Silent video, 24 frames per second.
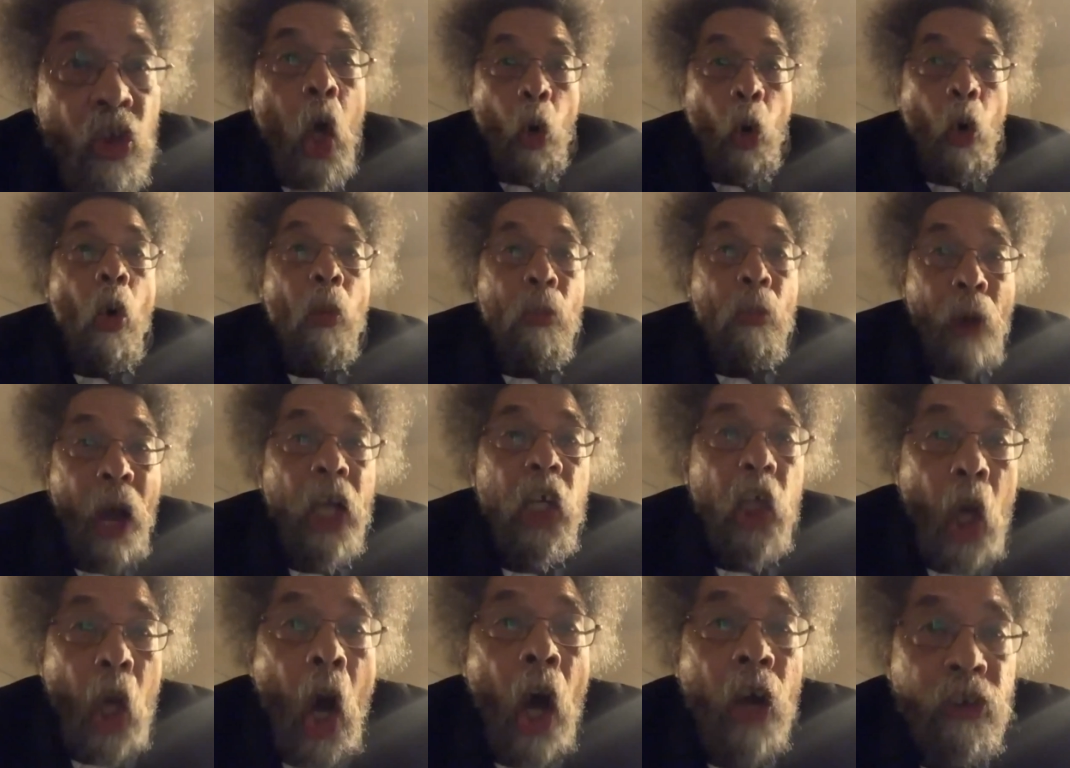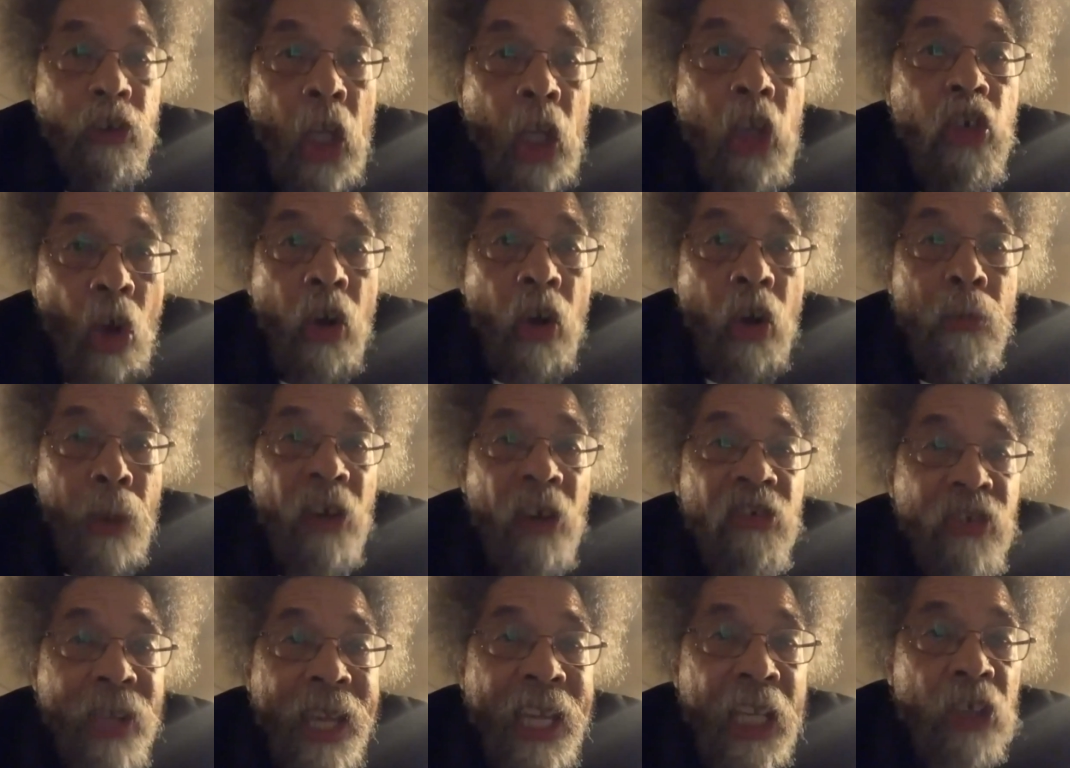Oh my God, they talking
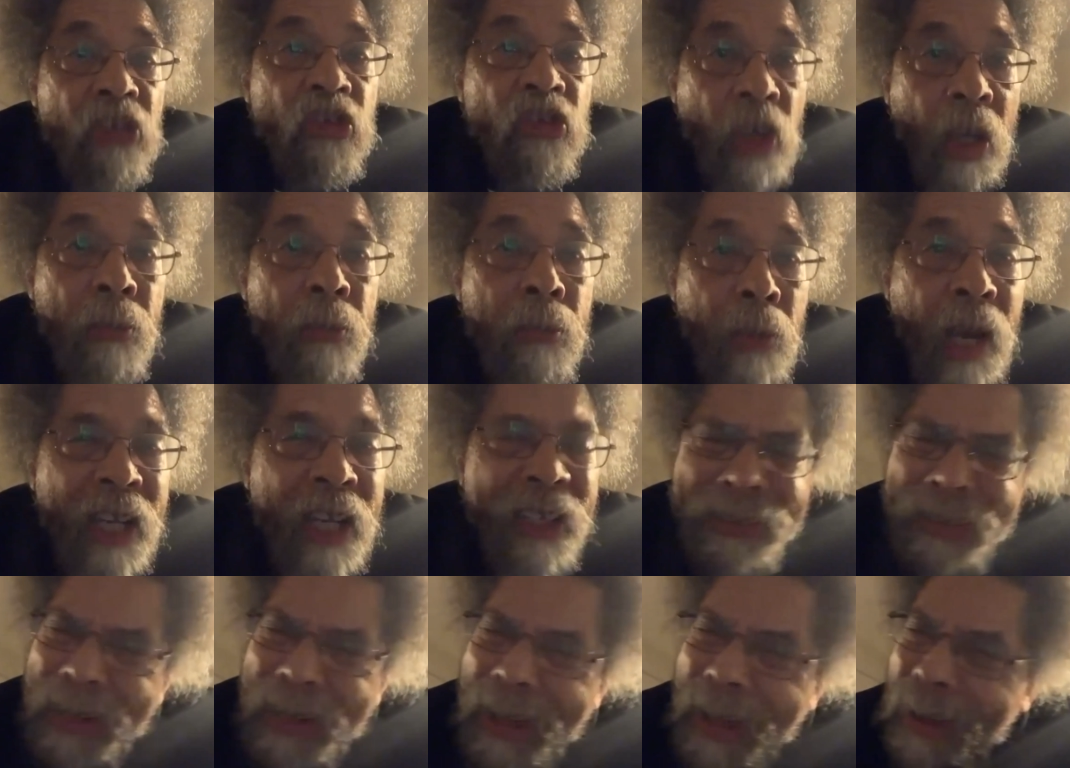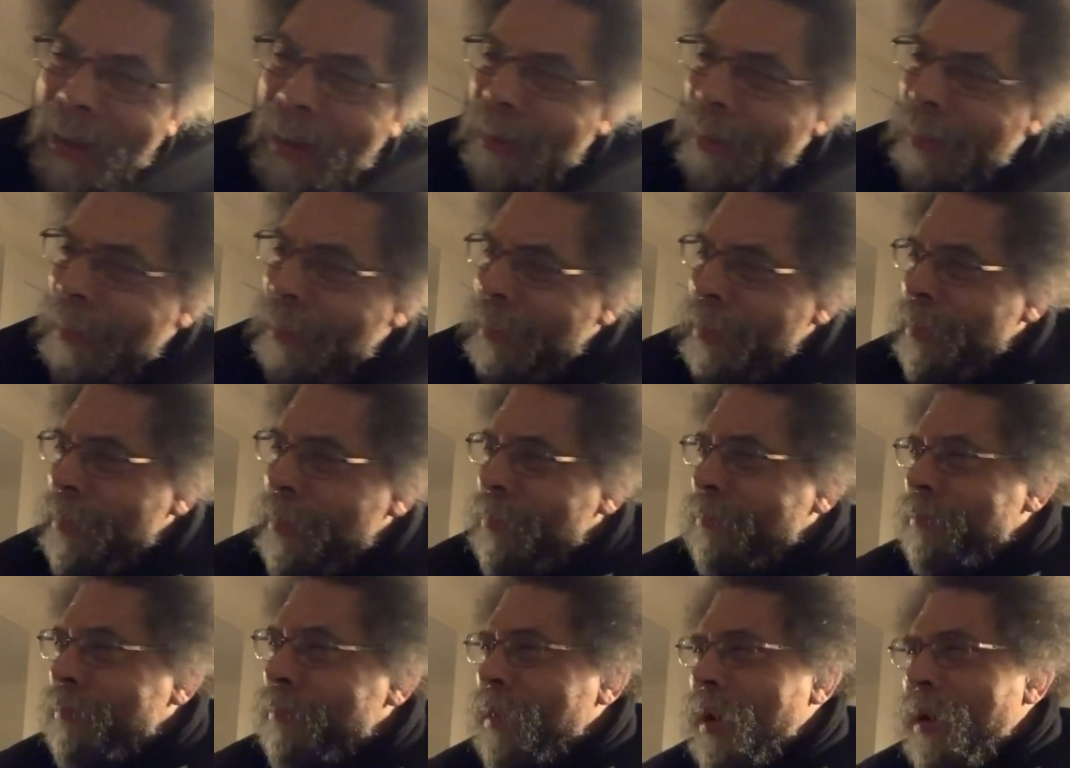about taking something like,
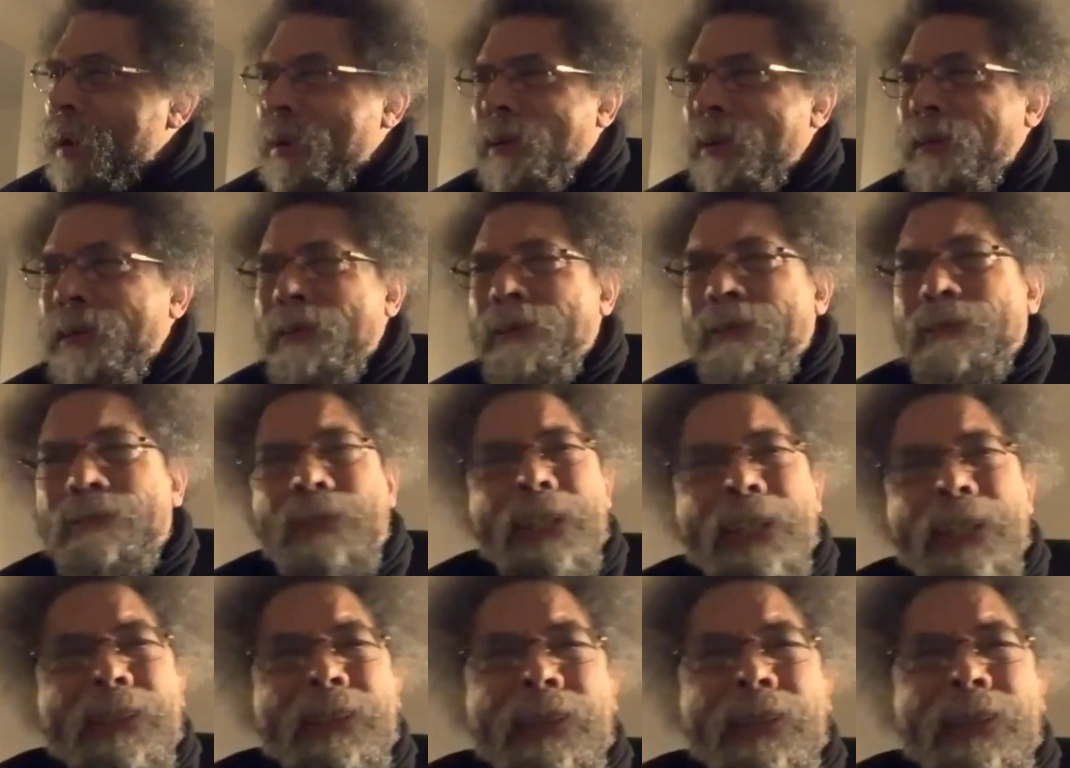no, we